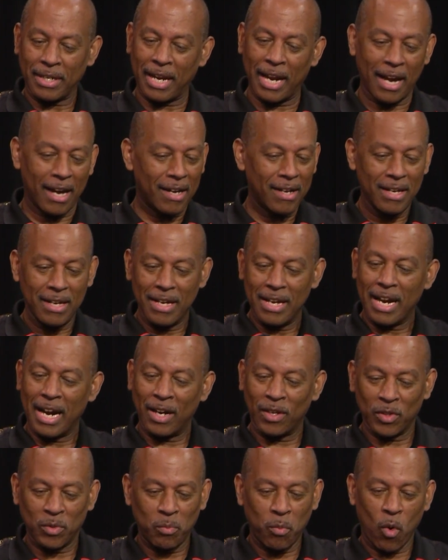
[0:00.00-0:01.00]
yeah,
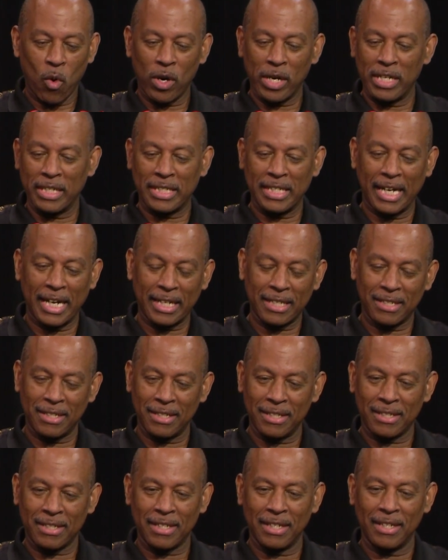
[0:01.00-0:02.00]
I was born in
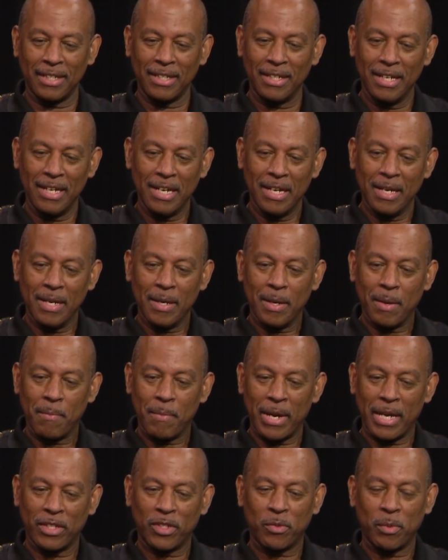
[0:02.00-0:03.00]
Texas and
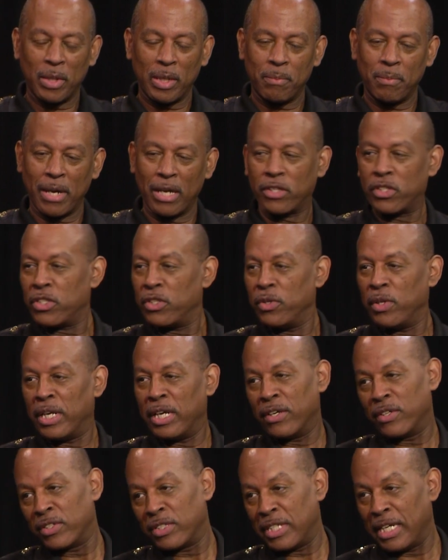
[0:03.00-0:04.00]
man, spent about two
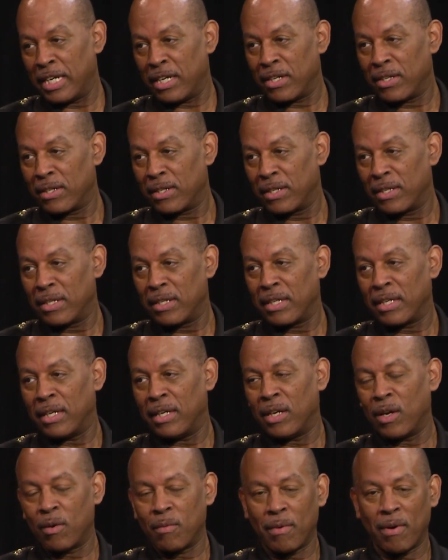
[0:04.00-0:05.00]
years there. Mm -hmm. You
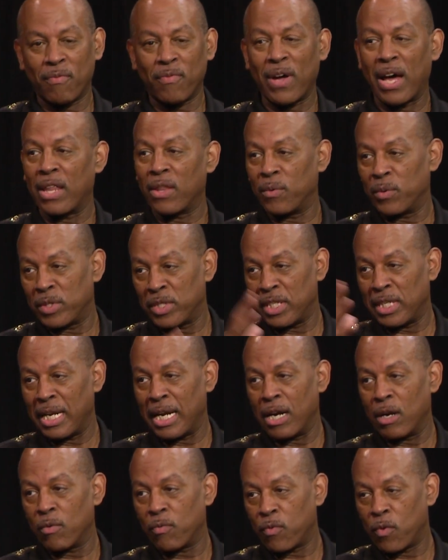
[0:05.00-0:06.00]
know, my father was in the
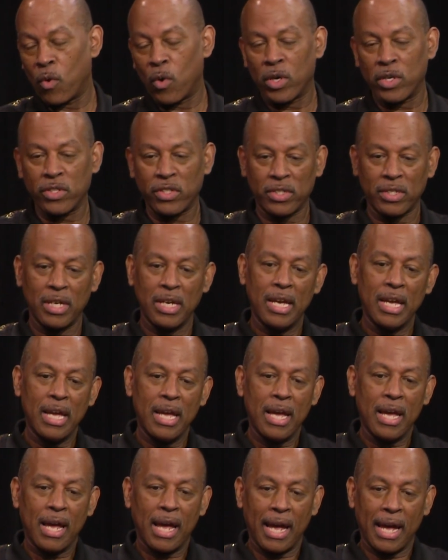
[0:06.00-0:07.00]
Air Force. Mm
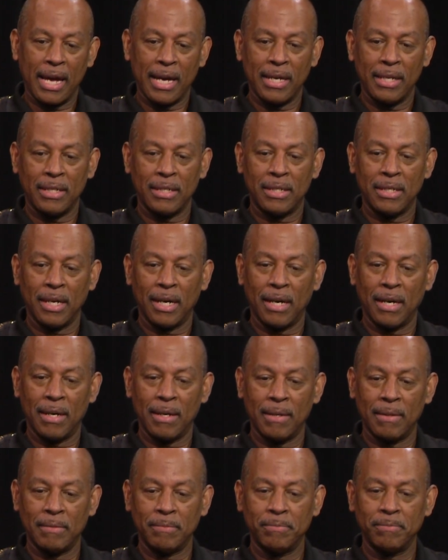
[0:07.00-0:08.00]
-hmm. And
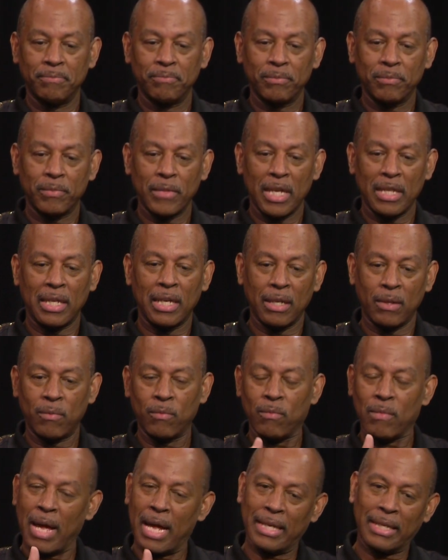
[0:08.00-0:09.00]
um, I think
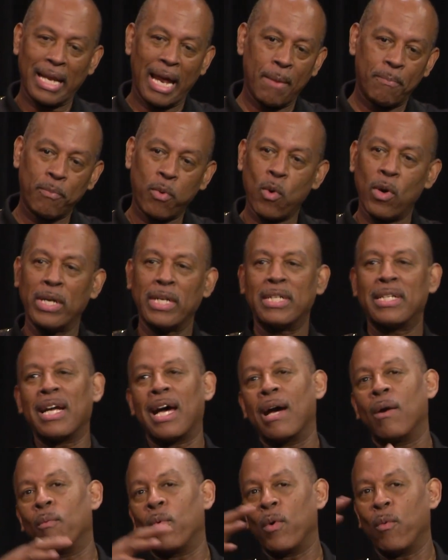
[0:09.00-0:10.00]
at that point in
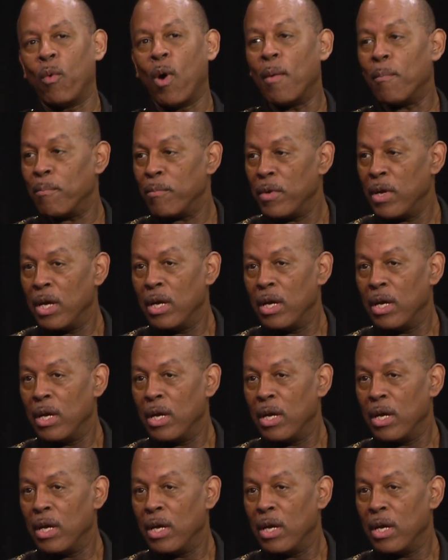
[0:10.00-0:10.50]
time, we went